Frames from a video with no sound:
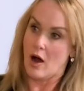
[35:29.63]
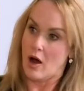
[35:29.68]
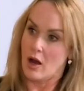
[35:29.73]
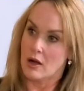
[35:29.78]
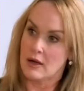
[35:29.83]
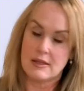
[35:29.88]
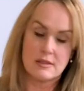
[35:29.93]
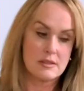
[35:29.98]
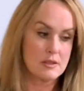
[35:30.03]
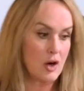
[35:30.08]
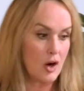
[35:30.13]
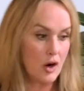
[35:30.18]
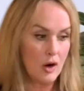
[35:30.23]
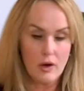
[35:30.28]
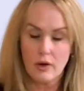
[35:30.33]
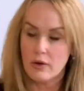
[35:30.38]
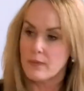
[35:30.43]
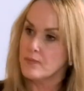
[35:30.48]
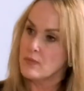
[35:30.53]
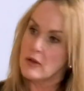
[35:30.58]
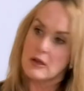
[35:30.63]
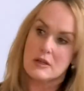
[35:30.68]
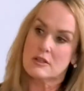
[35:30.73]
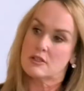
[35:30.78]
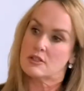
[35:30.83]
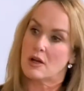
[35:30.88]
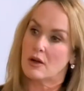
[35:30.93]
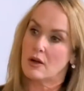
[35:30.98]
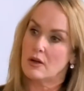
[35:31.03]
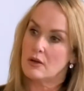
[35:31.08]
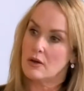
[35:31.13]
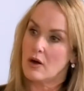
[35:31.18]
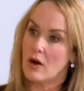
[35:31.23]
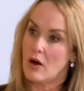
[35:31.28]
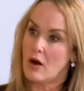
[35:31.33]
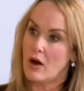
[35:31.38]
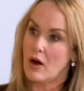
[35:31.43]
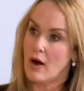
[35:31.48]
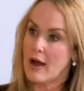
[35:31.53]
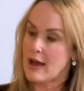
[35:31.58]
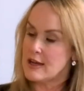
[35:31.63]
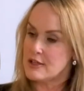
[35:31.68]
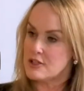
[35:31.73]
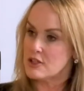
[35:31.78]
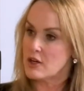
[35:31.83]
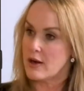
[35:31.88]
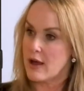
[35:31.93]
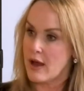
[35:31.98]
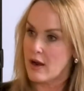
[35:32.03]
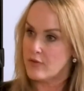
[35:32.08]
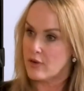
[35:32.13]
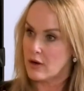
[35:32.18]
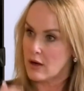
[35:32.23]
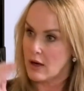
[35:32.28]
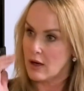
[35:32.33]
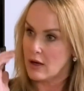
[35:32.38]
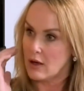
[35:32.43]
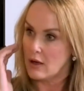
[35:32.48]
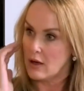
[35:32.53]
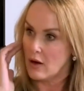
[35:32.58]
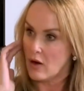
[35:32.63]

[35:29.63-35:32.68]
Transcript: Let's go. So I had to go to Africa.